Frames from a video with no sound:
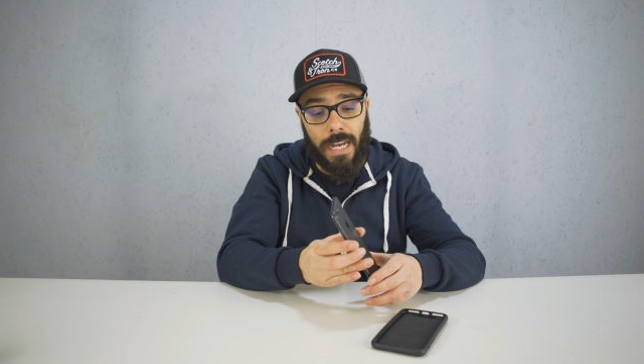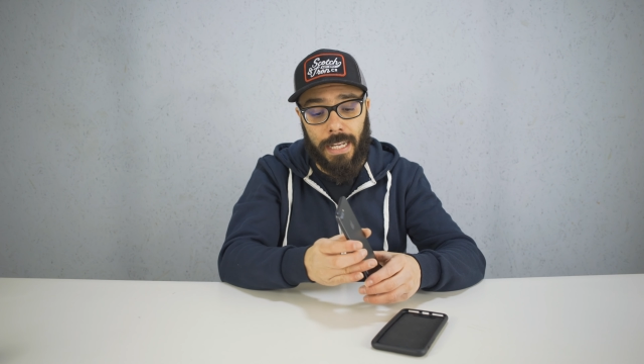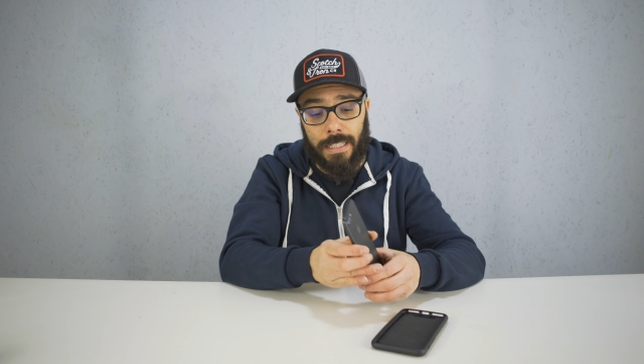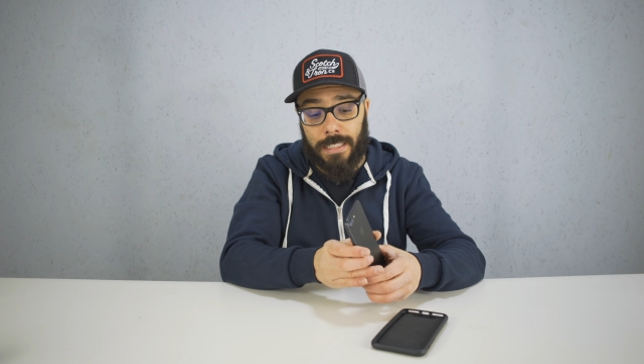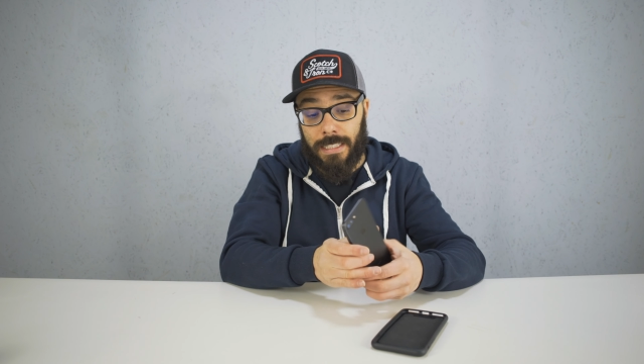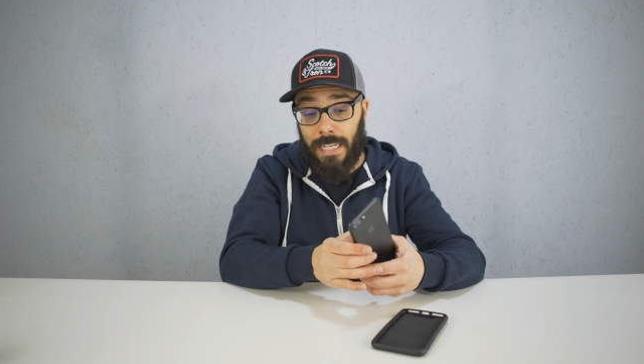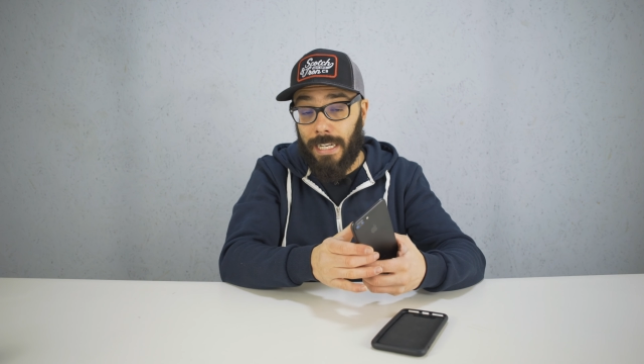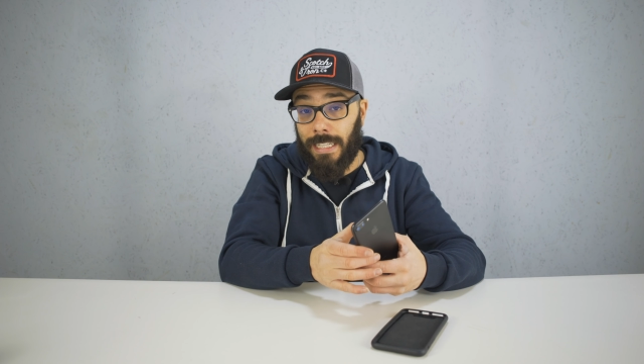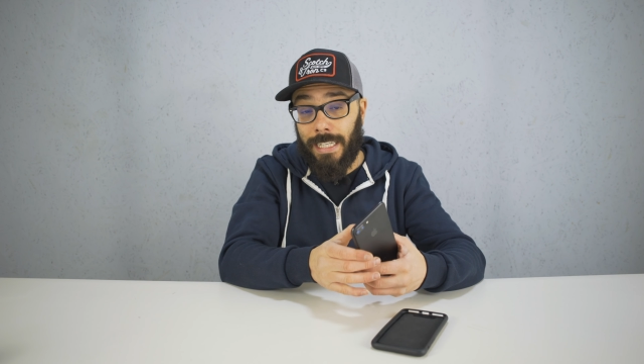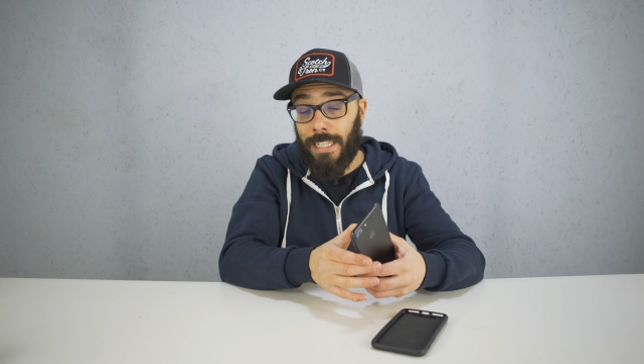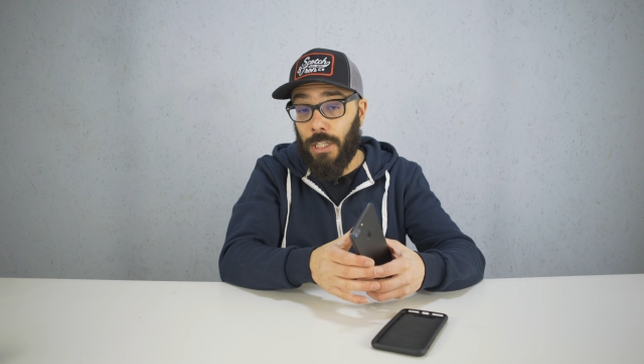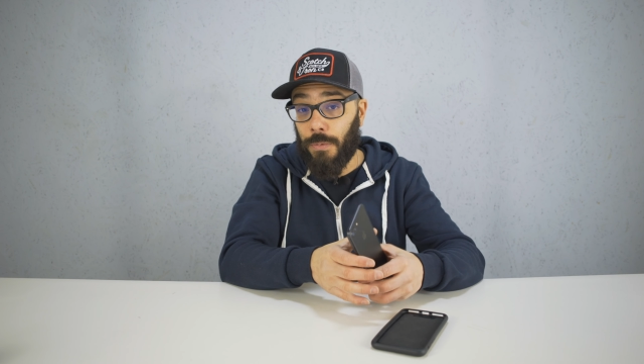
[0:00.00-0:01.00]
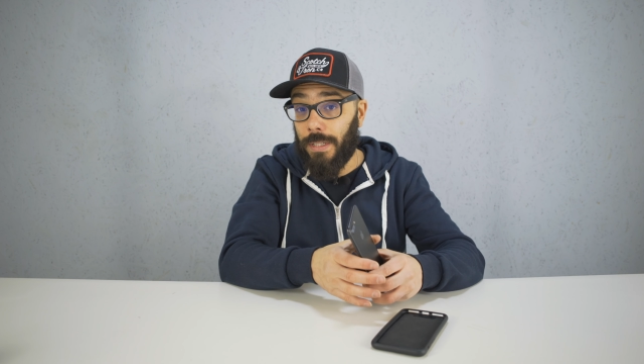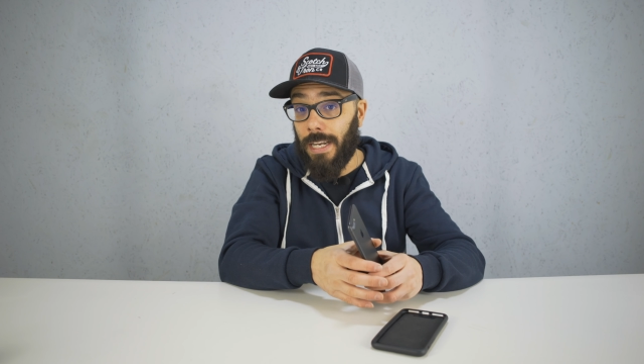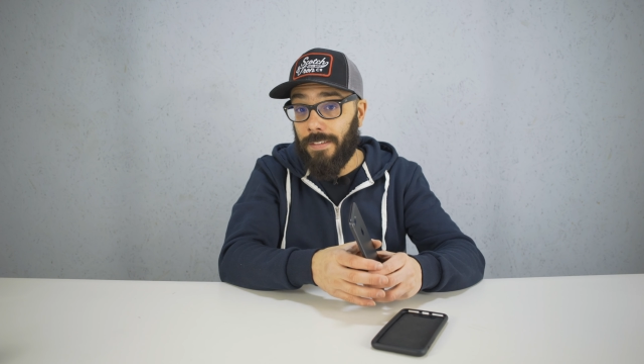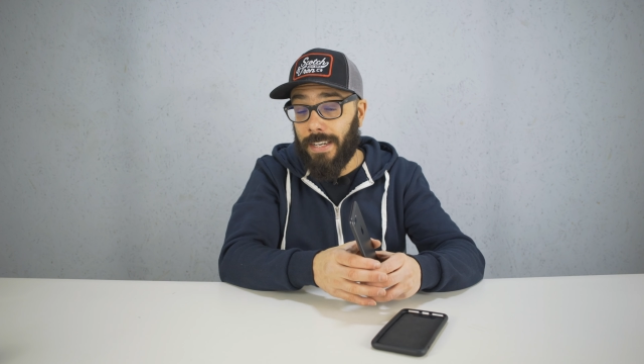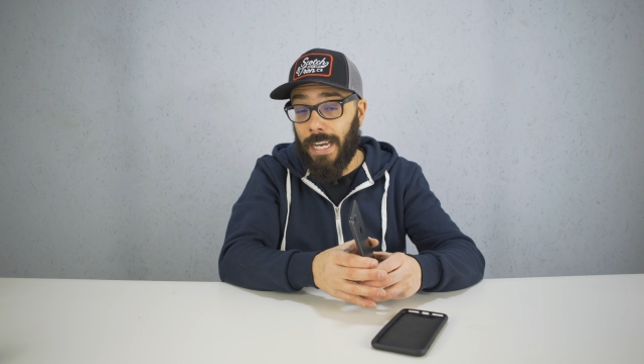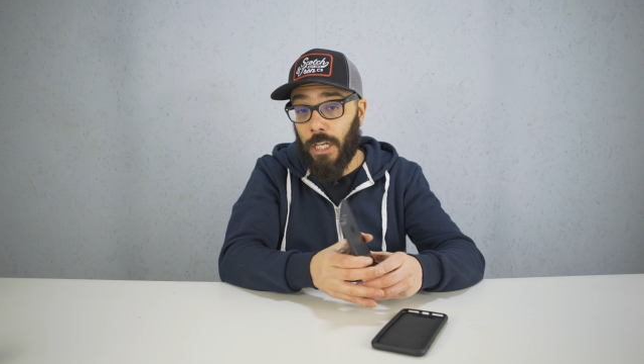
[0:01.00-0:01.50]
and secondly, you would
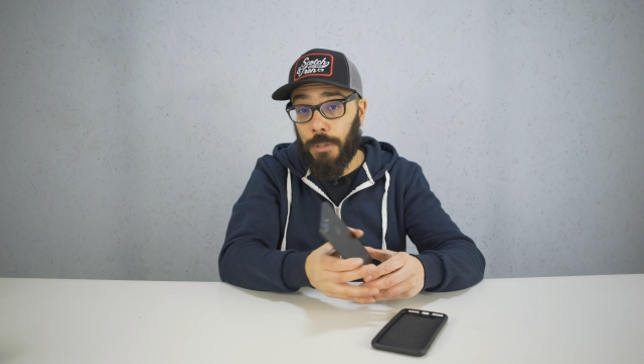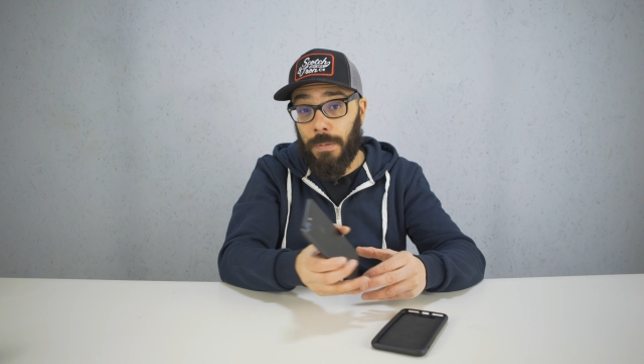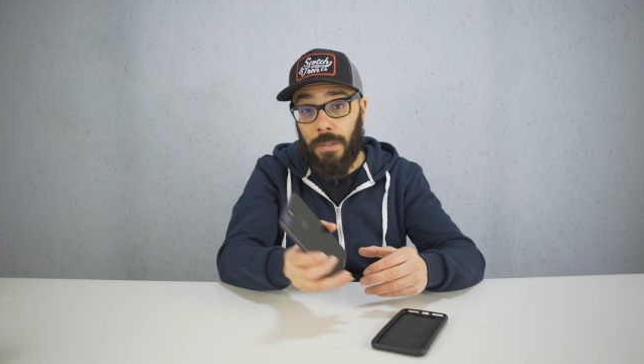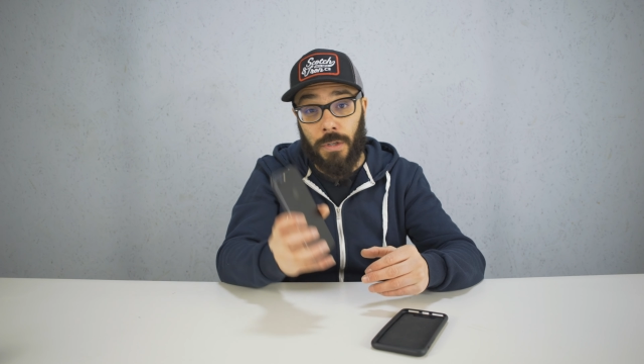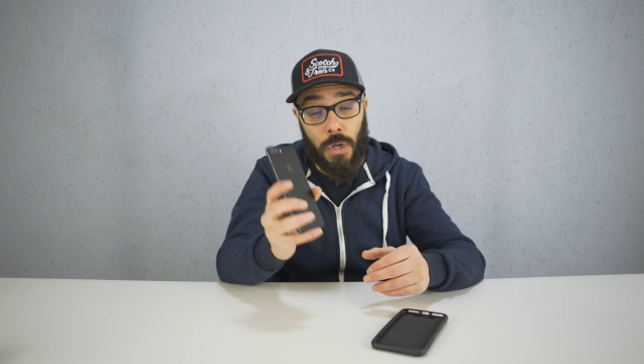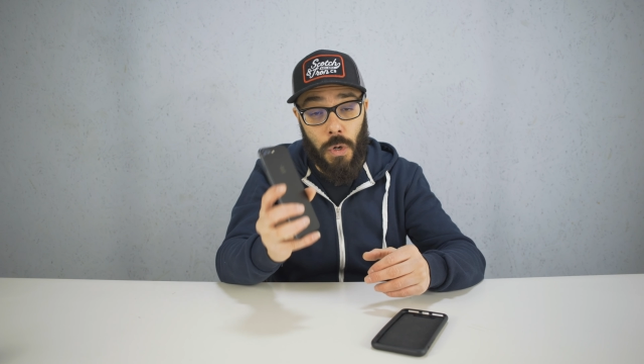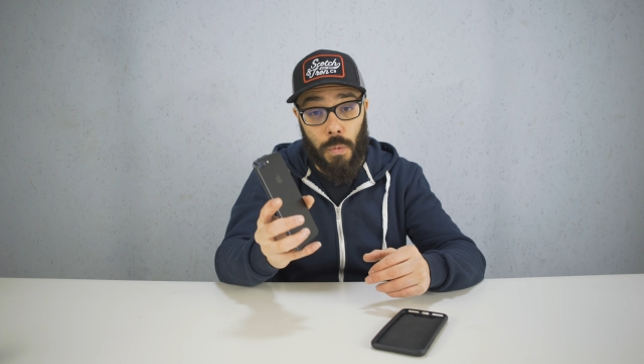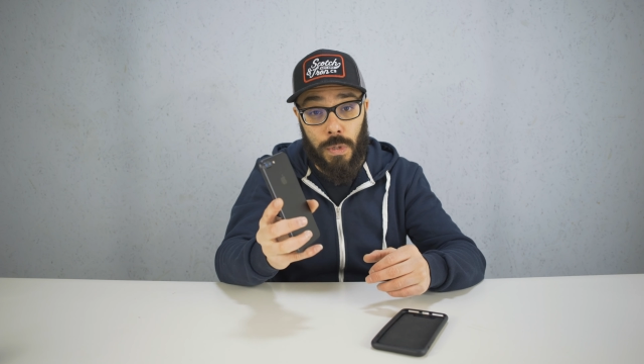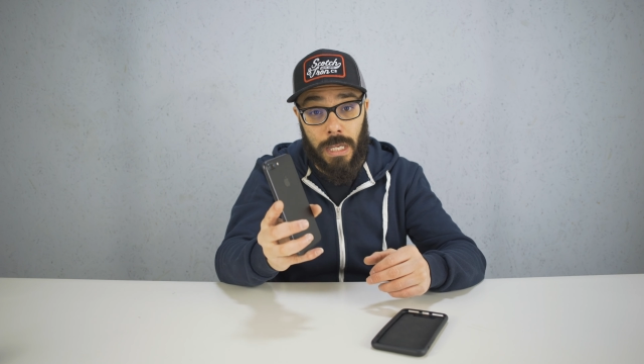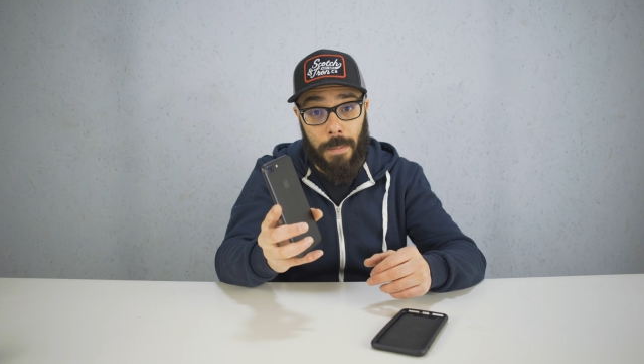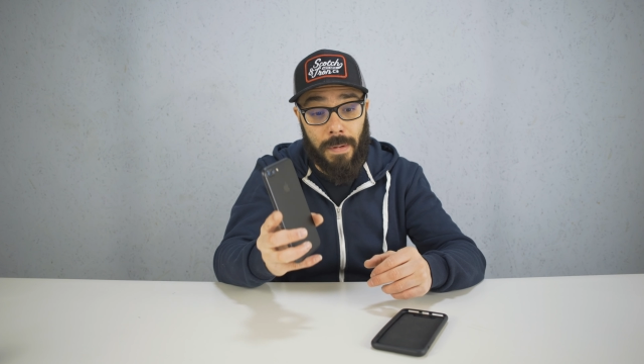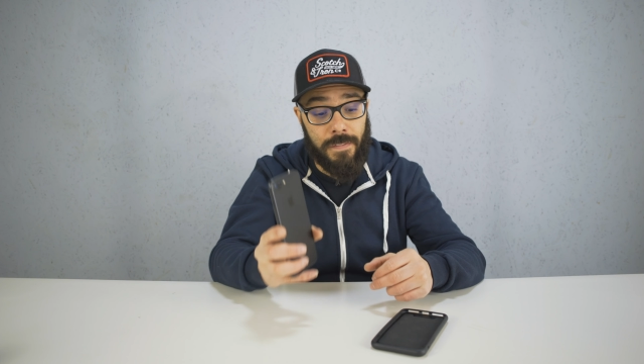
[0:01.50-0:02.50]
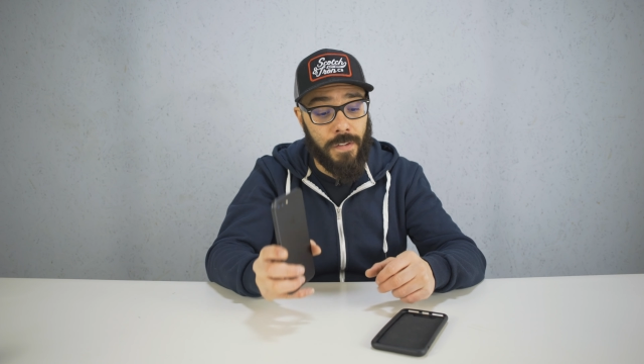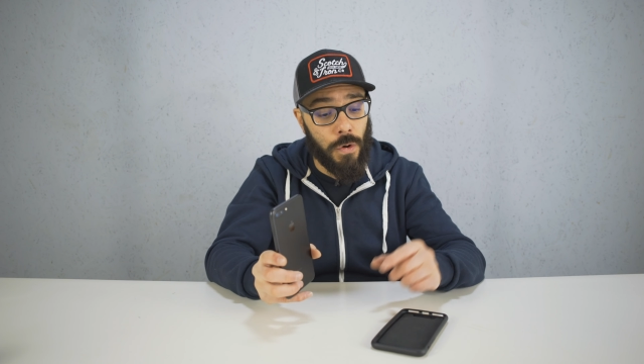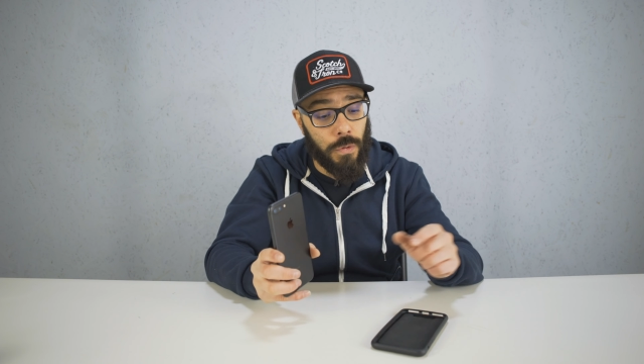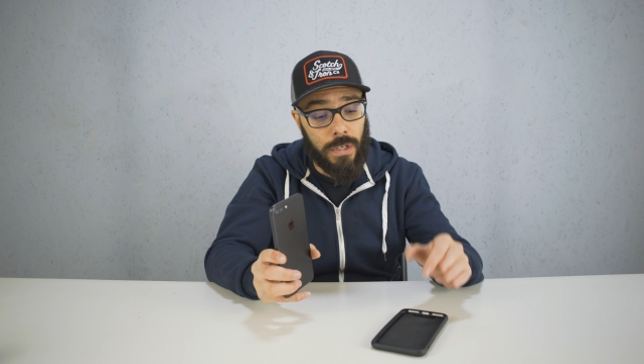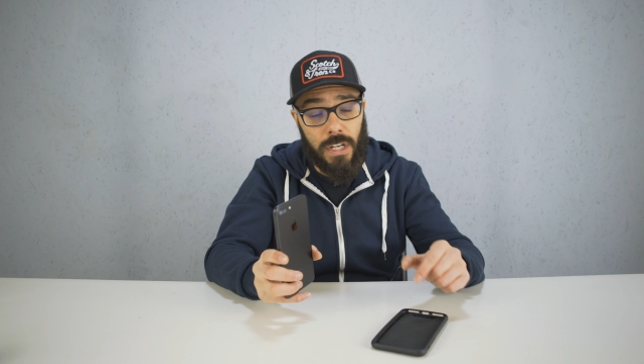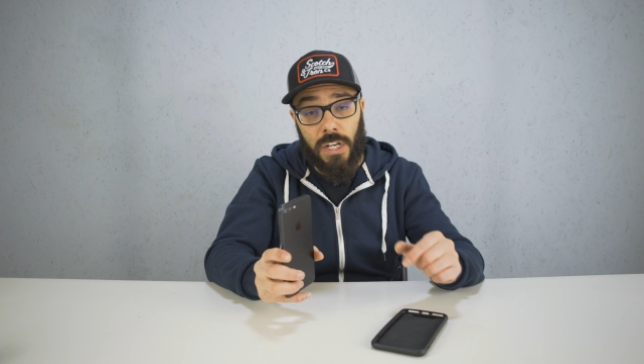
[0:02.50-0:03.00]
never catch me without my
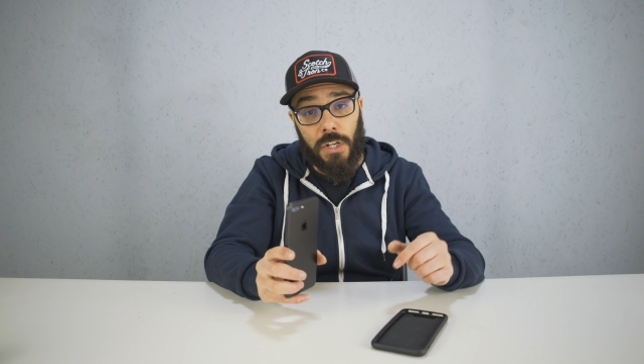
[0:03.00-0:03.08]
phone,